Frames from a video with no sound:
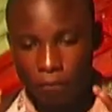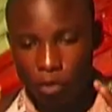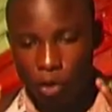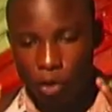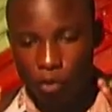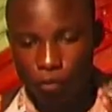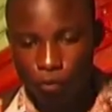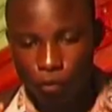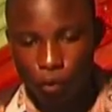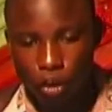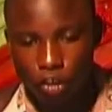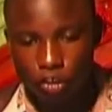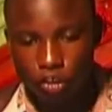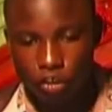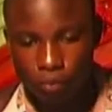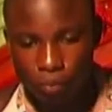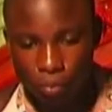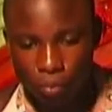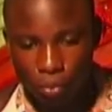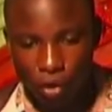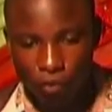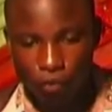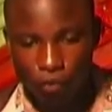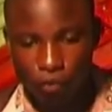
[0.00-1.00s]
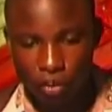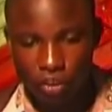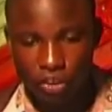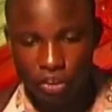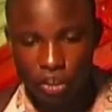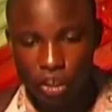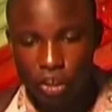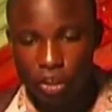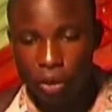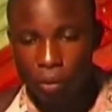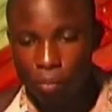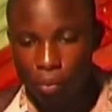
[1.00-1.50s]
The false
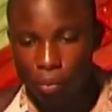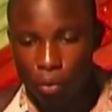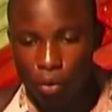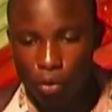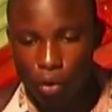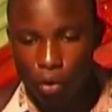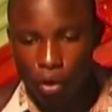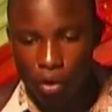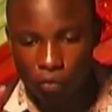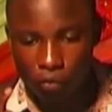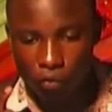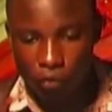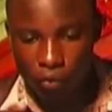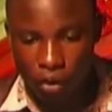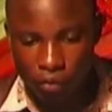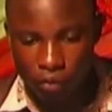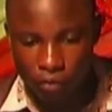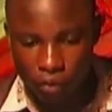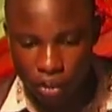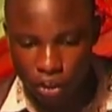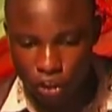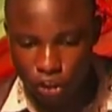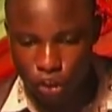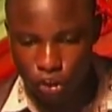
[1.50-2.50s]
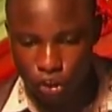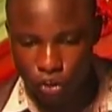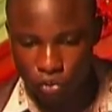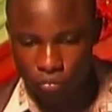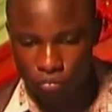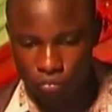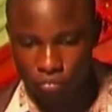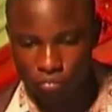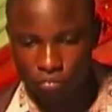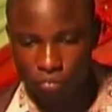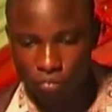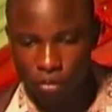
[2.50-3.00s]
prophet in the book of
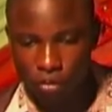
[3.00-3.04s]
Revelation,